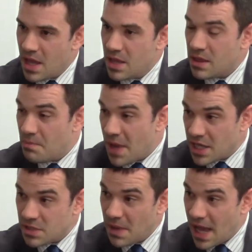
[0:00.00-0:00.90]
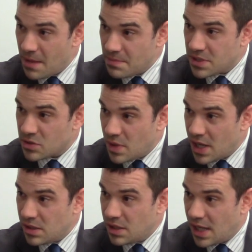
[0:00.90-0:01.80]
The banks perhaps as
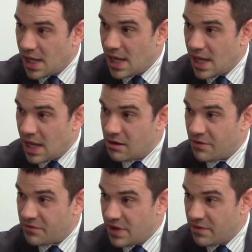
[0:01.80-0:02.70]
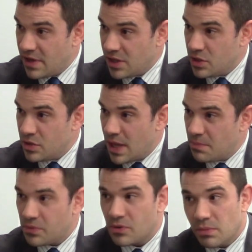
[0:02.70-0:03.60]
well are at fair value,
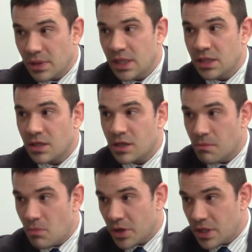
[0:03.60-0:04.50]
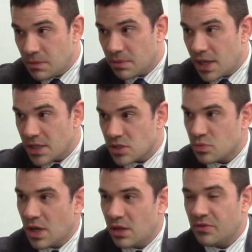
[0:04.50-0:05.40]
and probably the commodity players as
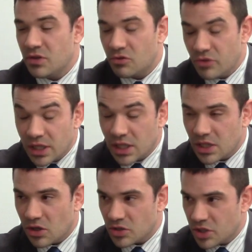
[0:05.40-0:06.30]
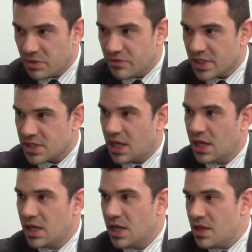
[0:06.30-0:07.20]
well. If you're a really long-term
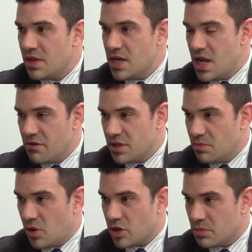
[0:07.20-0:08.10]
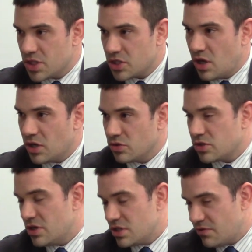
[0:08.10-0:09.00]
investor, they're nearing the bottom of the cycle.
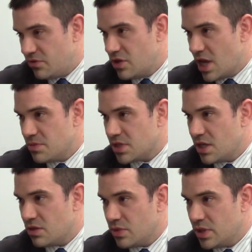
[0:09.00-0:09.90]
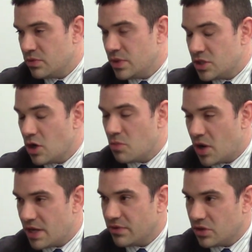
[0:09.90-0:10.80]
So there's a few names there that we don't
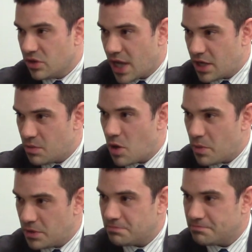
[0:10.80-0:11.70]
mind having a look at the moment.